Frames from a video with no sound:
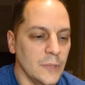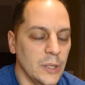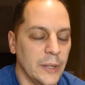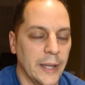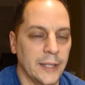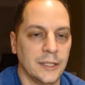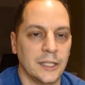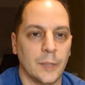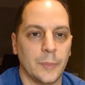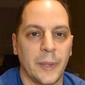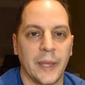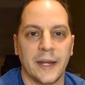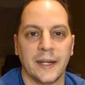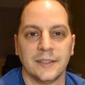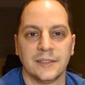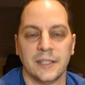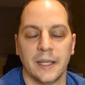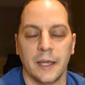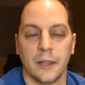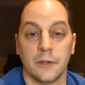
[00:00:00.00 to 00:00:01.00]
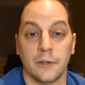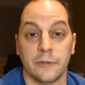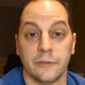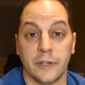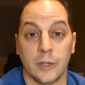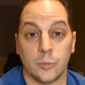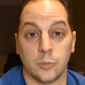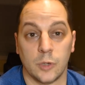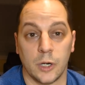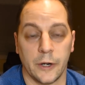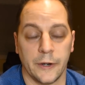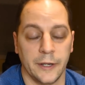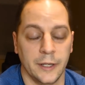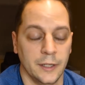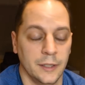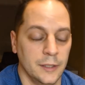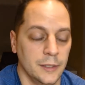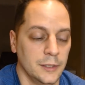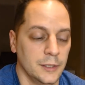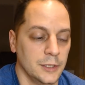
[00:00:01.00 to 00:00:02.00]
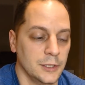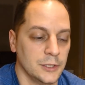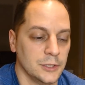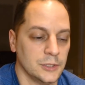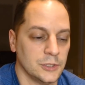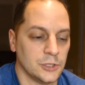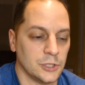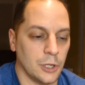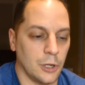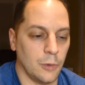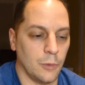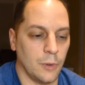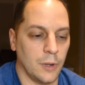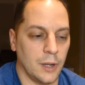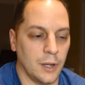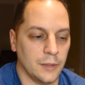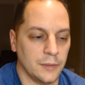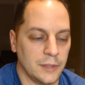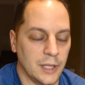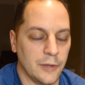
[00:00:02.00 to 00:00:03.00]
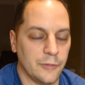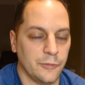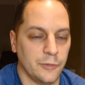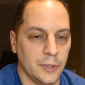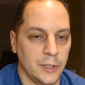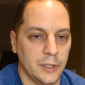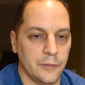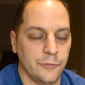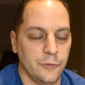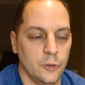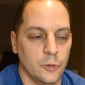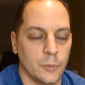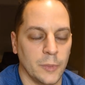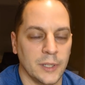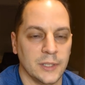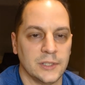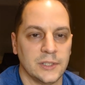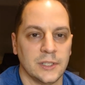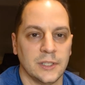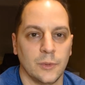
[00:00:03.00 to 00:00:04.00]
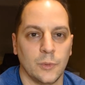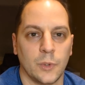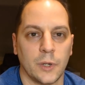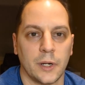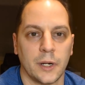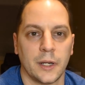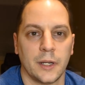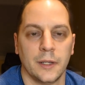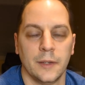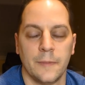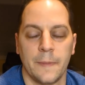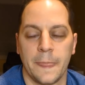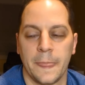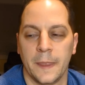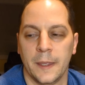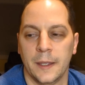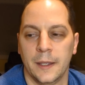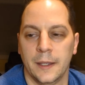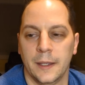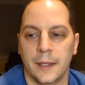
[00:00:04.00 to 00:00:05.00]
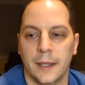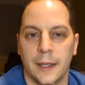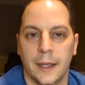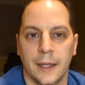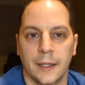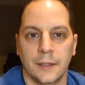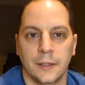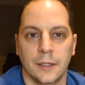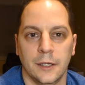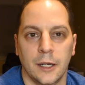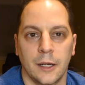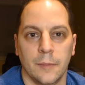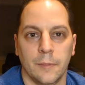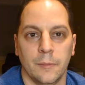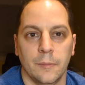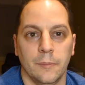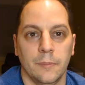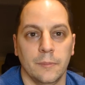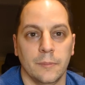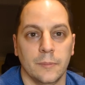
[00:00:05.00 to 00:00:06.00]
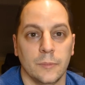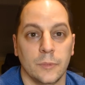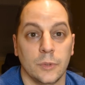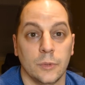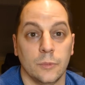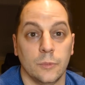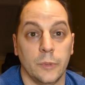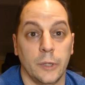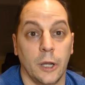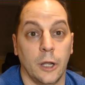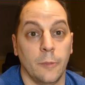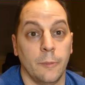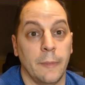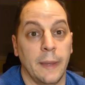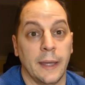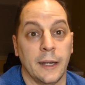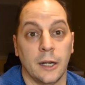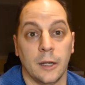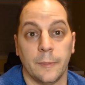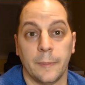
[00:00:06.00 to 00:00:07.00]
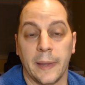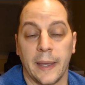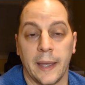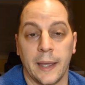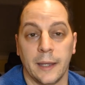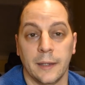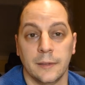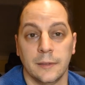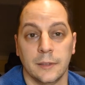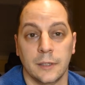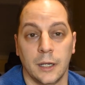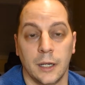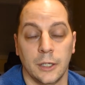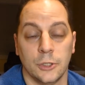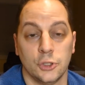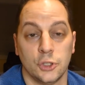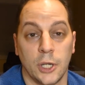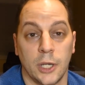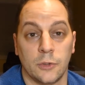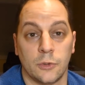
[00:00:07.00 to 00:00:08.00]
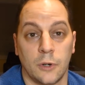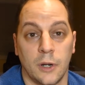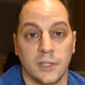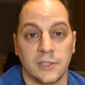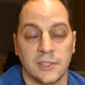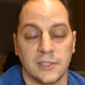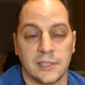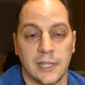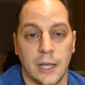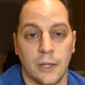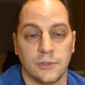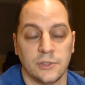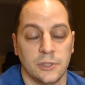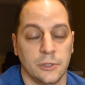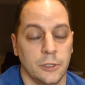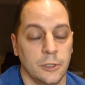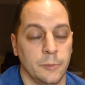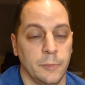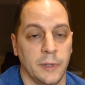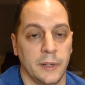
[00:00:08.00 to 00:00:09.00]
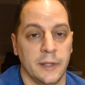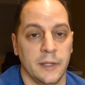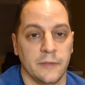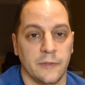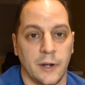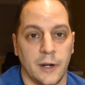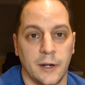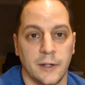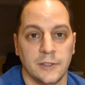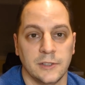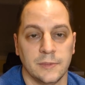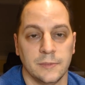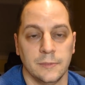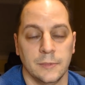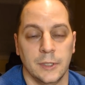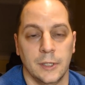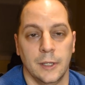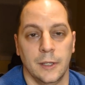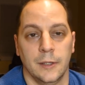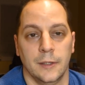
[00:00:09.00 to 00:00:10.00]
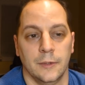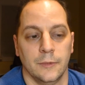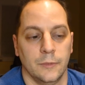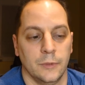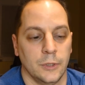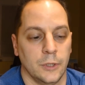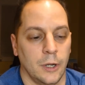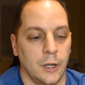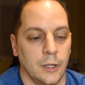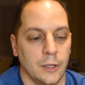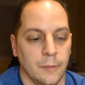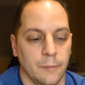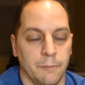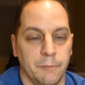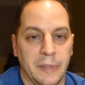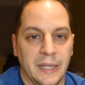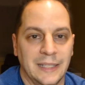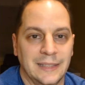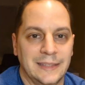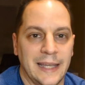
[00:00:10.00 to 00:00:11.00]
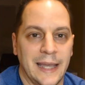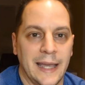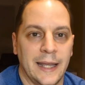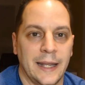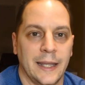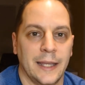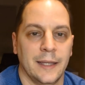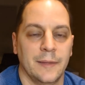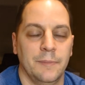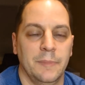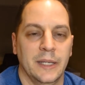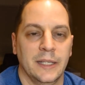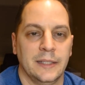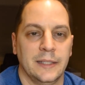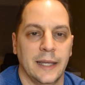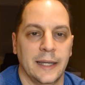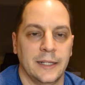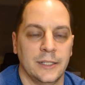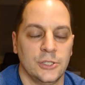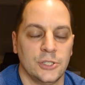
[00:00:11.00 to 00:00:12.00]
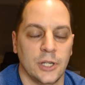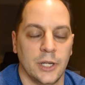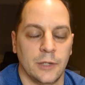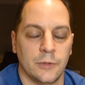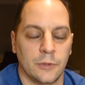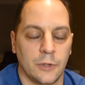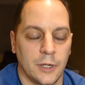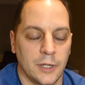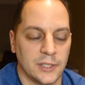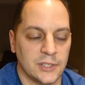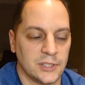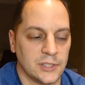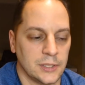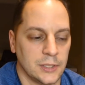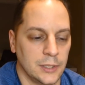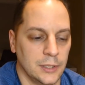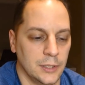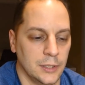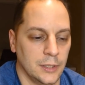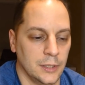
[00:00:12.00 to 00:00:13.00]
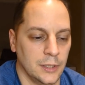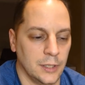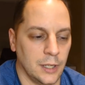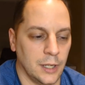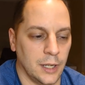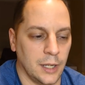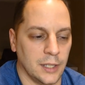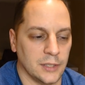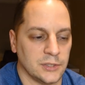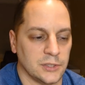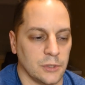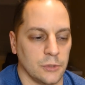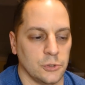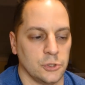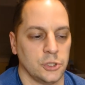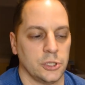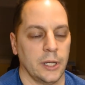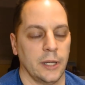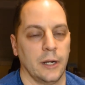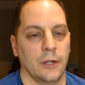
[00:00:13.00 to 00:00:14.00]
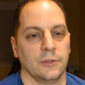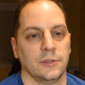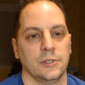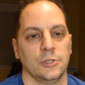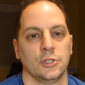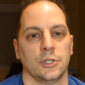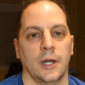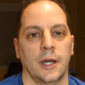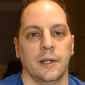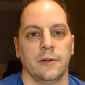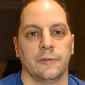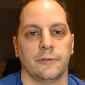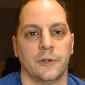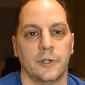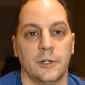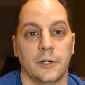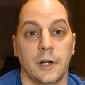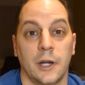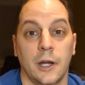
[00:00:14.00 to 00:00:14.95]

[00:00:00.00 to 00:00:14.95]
ended up getting together in February. So definitely a few months in the work. Ended up, we all met up at John Ross's house, a good buddy of ours. Call him Big Daddy John Ross. So shout out to John for